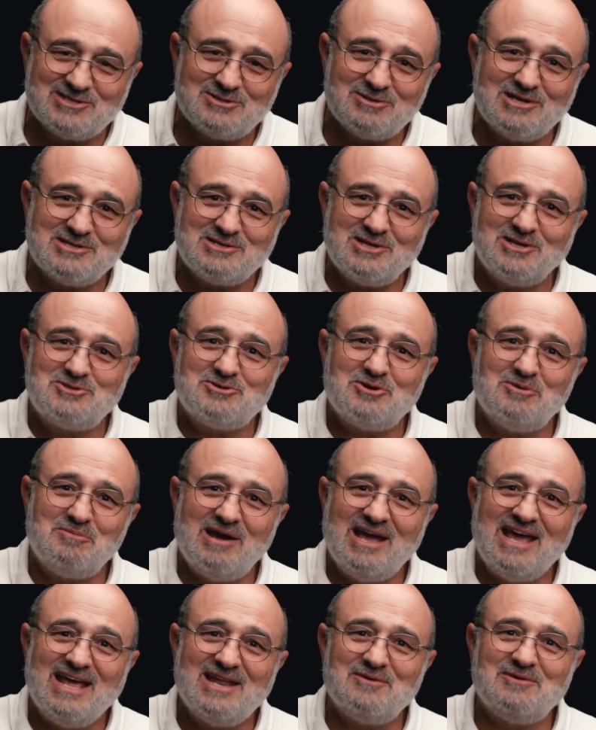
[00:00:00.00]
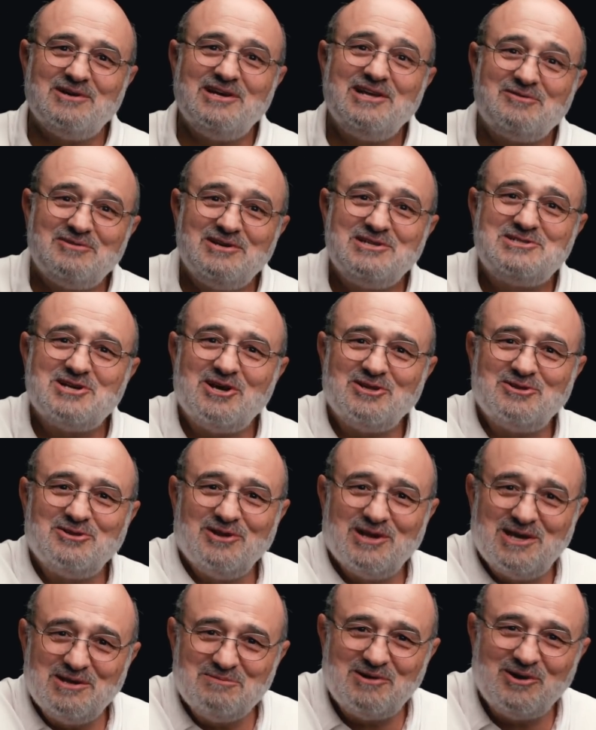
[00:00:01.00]
As soon as I throw my hand away, he'd reach out
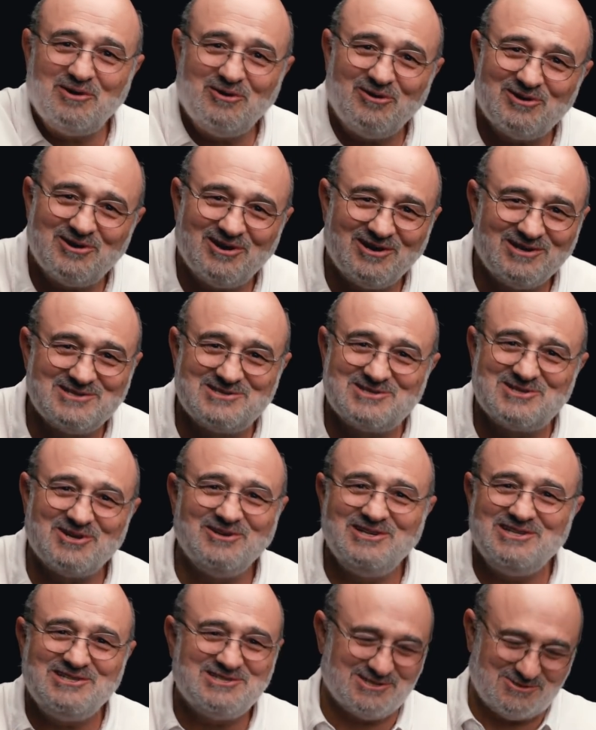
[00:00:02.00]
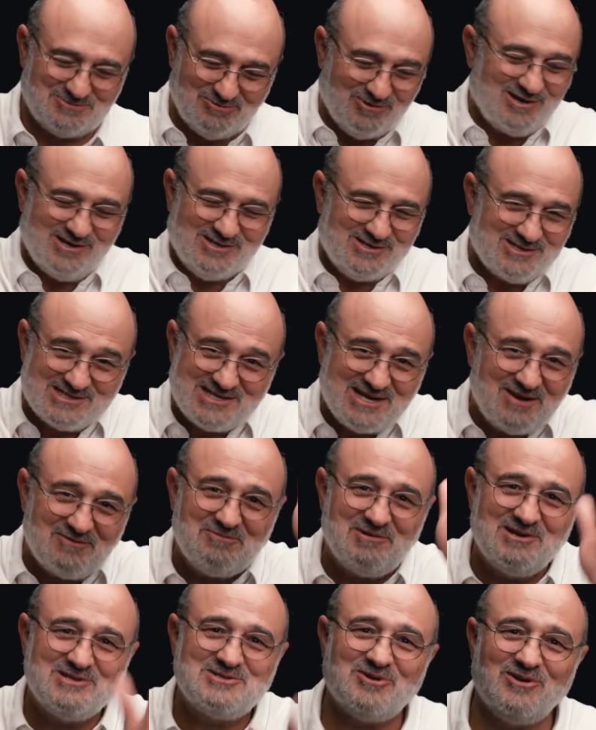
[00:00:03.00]
to look at my hole cards. So he just wanted to see
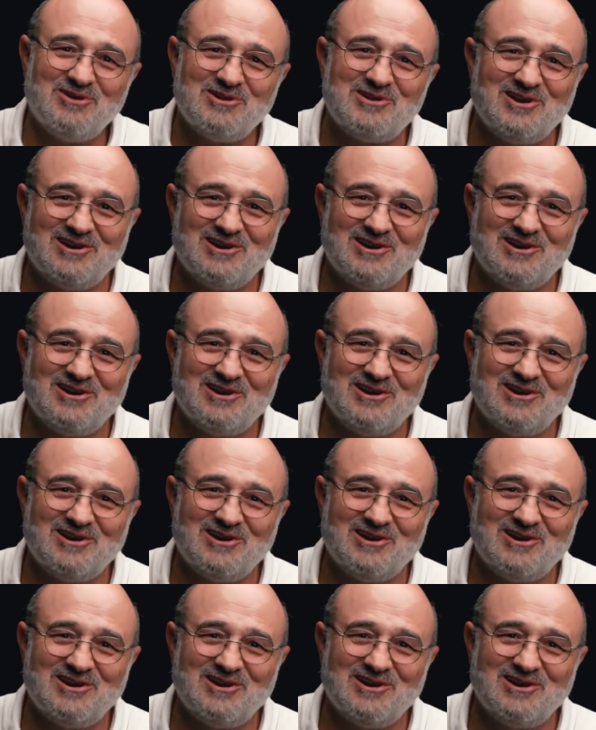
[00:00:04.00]
everybody's hole